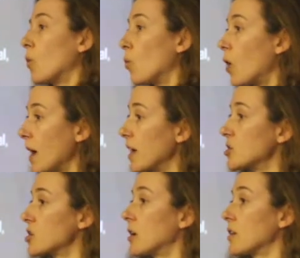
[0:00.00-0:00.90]
what
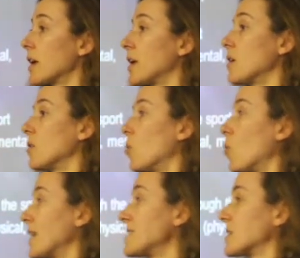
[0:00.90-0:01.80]
age are they,
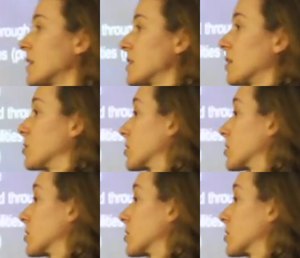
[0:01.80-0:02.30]
when do they come